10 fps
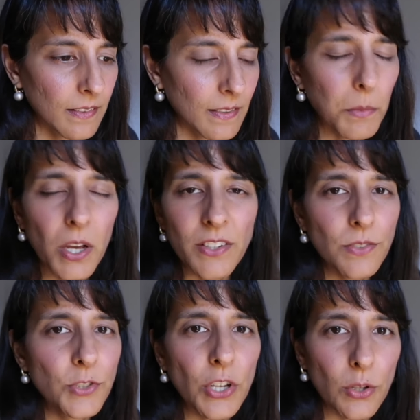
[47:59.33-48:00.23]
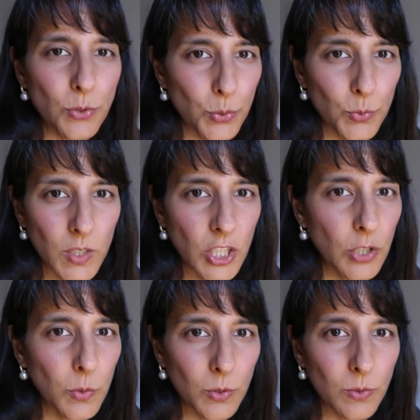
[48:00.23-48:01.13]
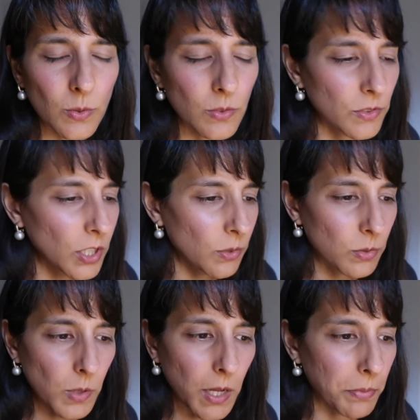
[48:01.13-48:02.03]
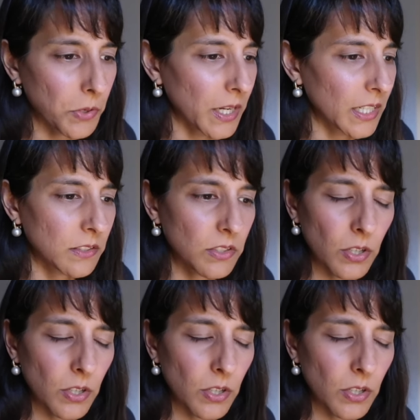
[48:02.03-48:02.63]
some kind of total renewal, total upgrade,